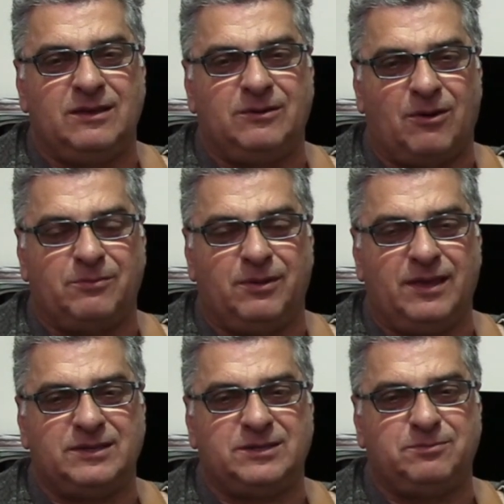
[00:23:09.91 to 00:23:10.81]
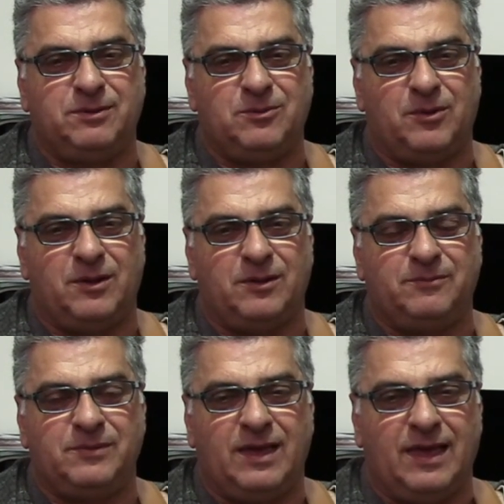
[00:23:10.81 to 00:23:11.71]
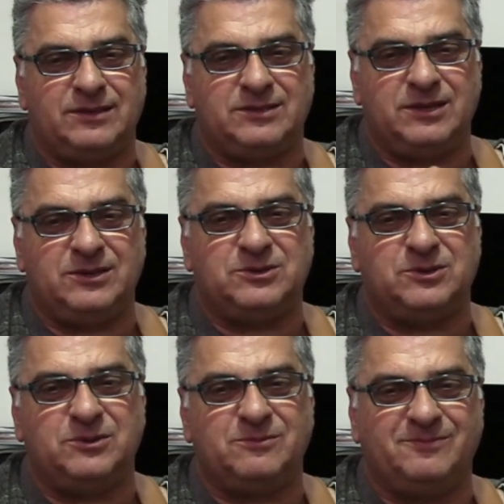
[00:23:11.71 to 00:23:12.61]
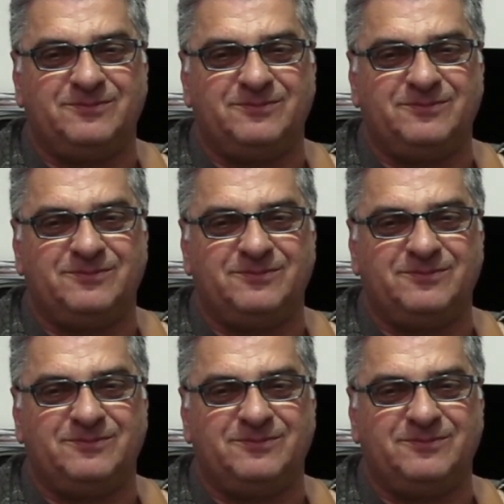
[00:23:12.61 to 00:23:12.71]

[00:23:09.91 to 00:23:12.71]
God bless, be well, and see you soon.